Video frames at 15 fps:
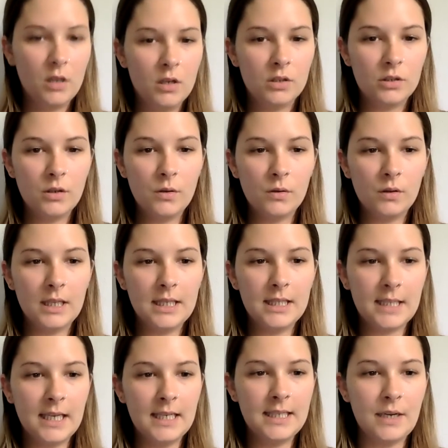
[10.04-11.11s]
So let's
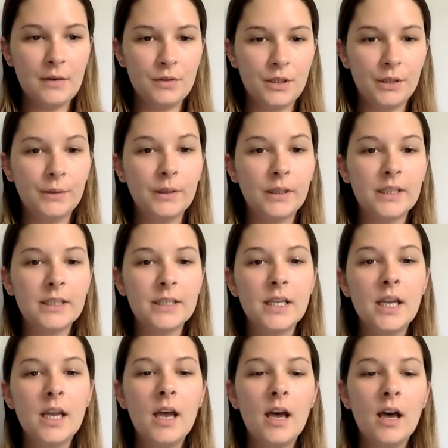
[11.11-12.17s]
get down to it.
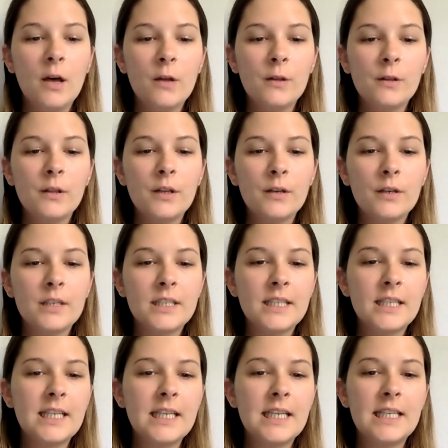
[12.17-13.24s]
Health
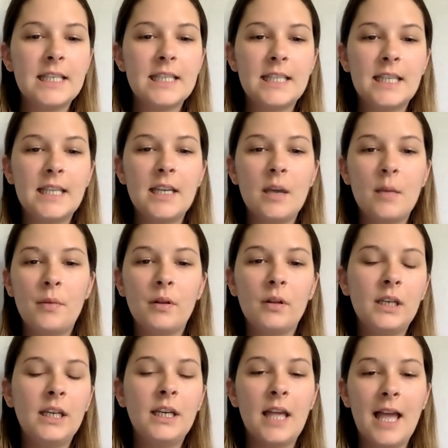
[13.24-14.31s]
literacy is the
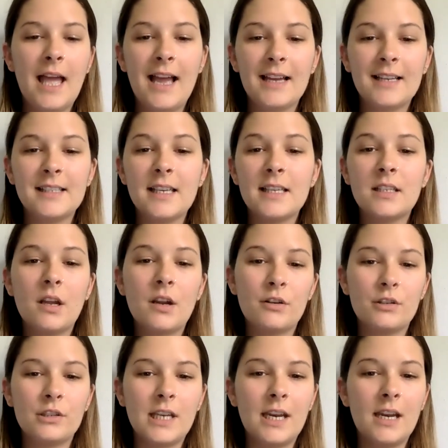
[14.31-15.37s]
ability to access,
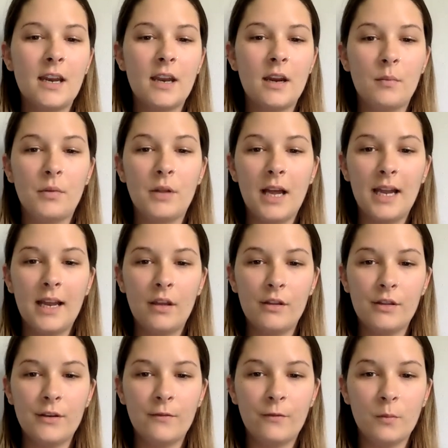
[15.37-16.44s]
understand, and apply
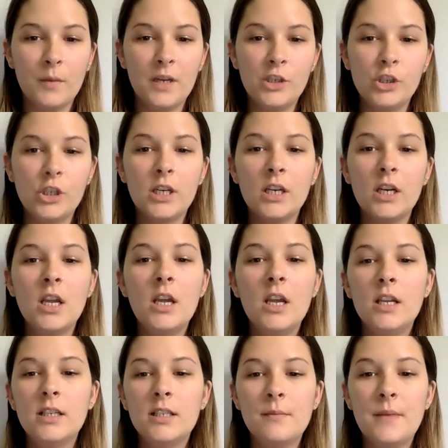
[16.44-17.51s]
health information
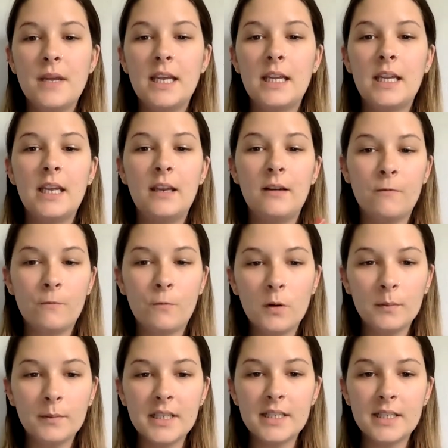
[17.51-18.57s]
to make
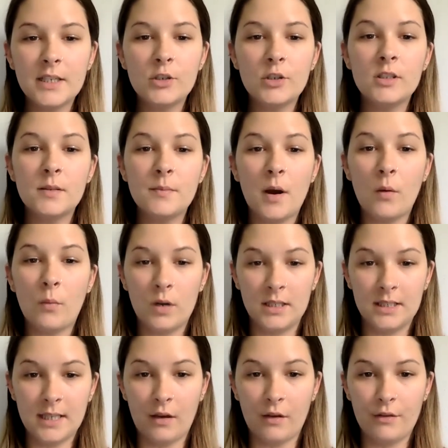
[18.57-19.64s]
informed decisions about
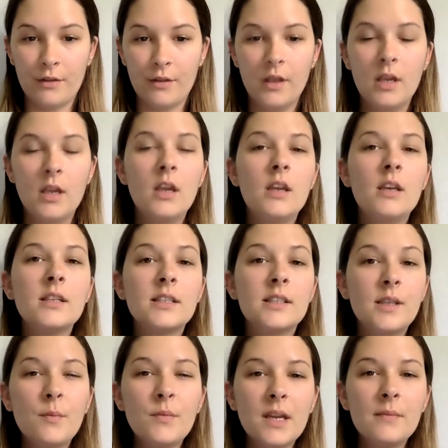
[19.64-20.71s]
one's health.
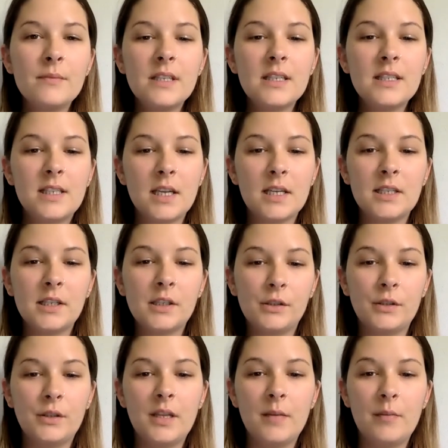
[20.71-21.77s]
Sometimes this does
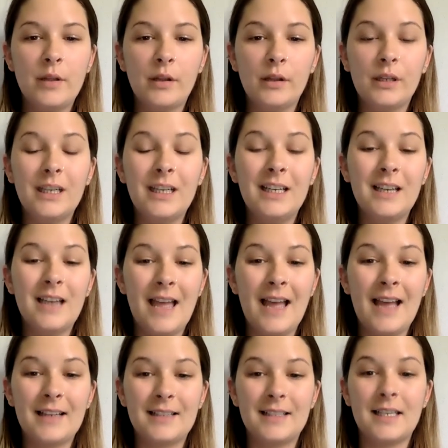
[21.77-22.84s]
include the ability to
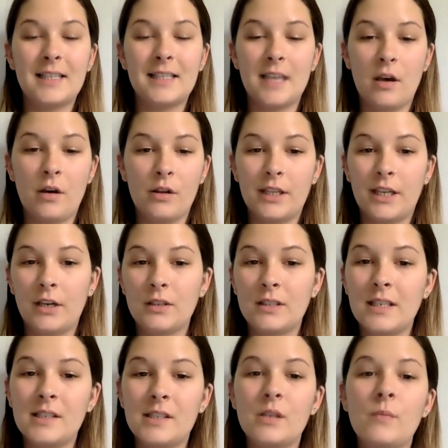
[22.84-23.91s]
access the healthcare
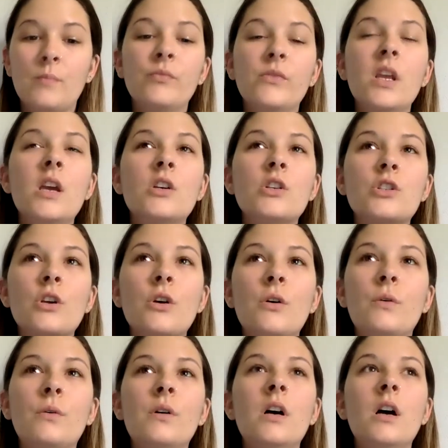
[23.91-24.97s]
system.
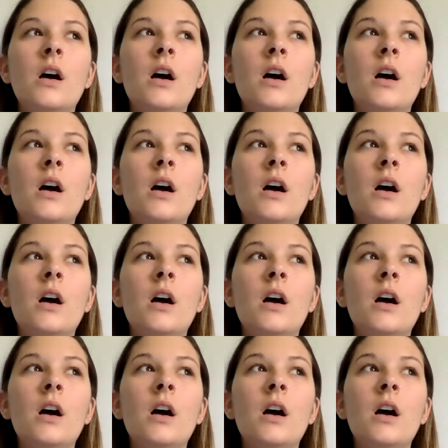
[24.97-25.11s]
So